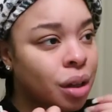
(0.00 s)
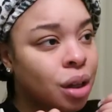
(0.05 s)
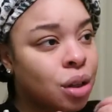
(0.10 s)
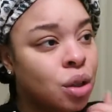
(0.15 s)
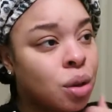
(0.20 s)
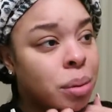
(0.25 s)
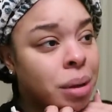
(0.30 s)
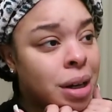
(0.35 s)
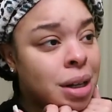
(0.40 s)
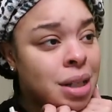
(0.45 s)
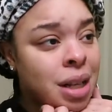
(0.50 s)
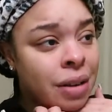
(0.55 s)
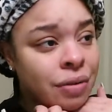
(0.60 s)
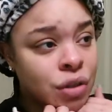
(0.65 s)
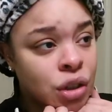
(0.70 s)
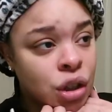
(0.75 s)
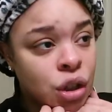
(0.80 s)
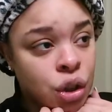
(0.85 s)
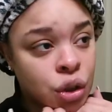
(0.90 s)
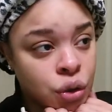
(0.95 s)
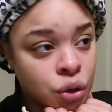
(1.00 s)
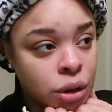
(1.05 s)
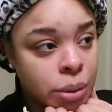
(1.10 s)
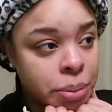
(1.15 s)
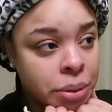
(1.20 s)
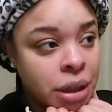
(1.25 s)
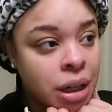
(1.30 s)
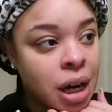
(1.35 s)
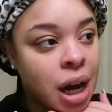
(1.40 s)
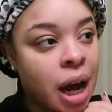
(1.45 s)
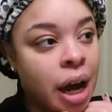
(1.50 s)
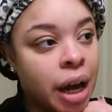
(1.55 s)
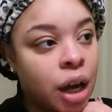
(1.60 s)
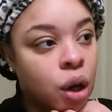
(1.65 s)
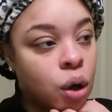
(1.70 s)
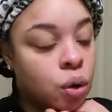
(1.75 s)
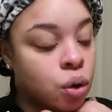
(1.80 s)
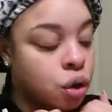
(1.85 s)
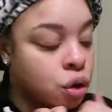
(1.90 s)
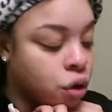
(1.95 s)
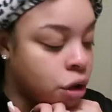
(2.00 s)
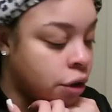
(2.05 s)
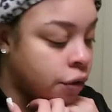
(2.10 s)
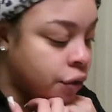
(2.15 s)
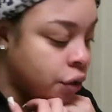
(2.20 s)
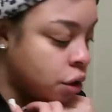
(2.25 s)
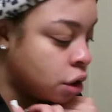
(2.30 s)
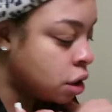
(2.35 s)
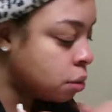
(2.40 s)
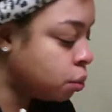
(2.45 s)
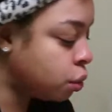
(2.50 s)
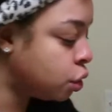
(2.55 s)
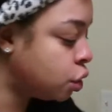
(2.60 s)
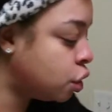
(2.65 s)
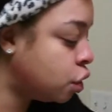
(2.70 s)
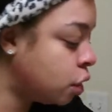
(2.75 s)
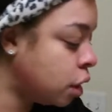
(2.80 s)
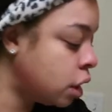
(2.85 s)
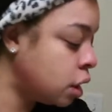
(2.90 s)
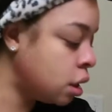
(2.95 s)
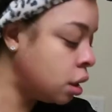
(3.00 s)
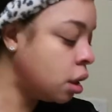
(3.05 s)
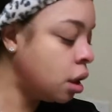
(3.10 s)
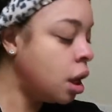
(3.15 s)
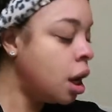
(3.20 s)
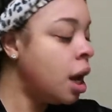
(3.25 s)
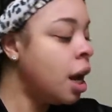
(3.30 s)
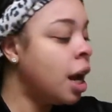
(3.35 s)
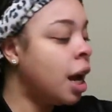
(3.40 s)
So because I've just stripped it, I go straight for this moisturizer,